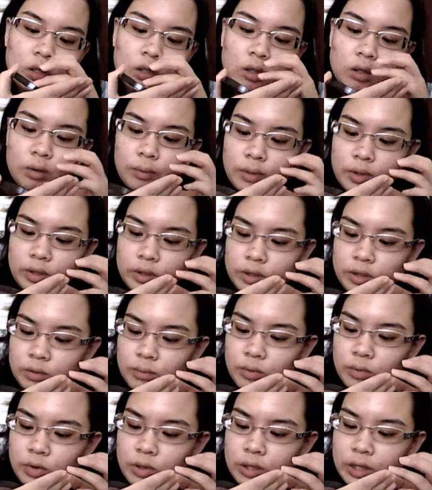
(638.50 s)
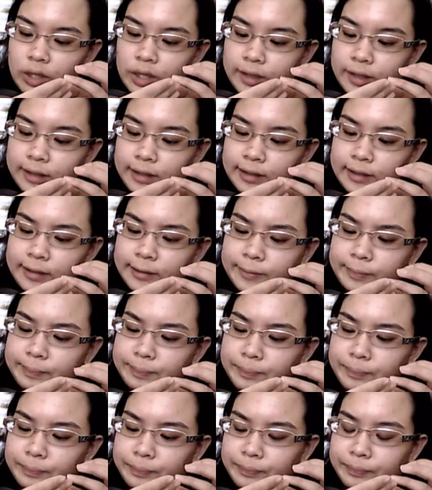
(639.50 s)
oh well, it's more like a,
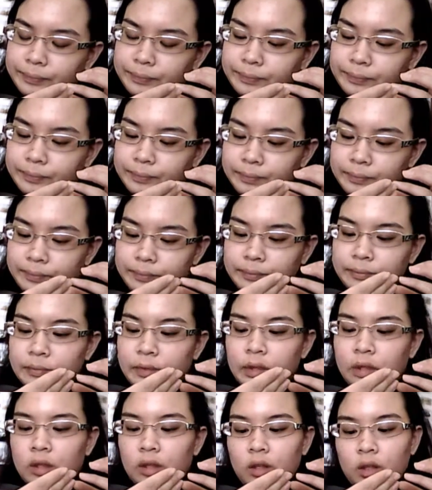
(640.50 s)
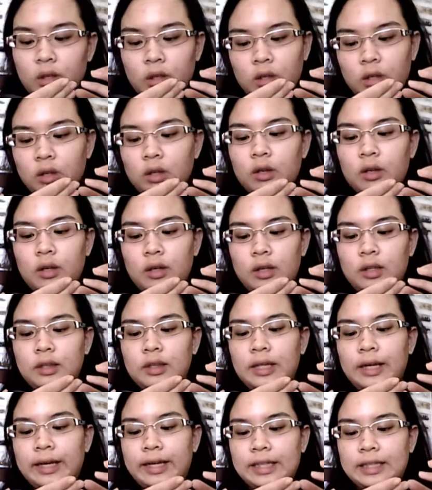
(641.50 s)
hmm, a
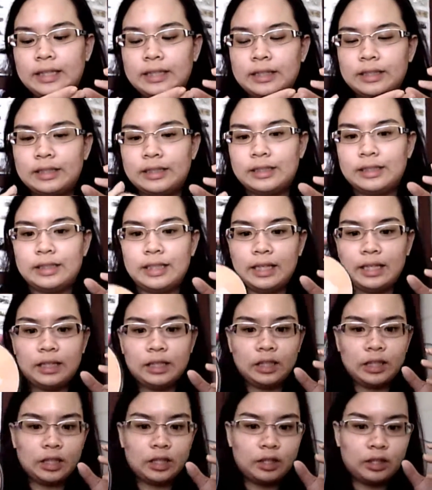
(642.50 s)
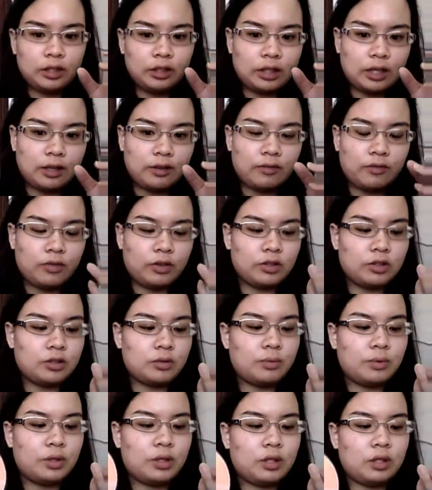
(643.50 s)
light skin color, that
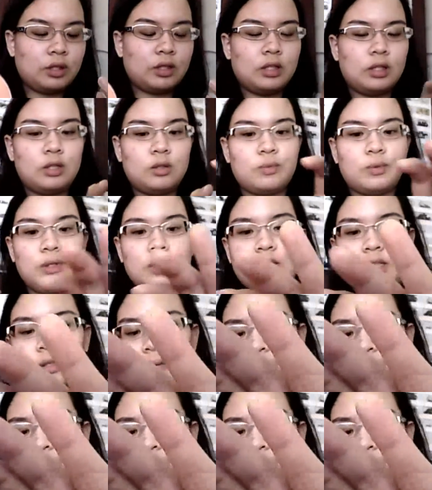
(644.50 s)
first one, this one,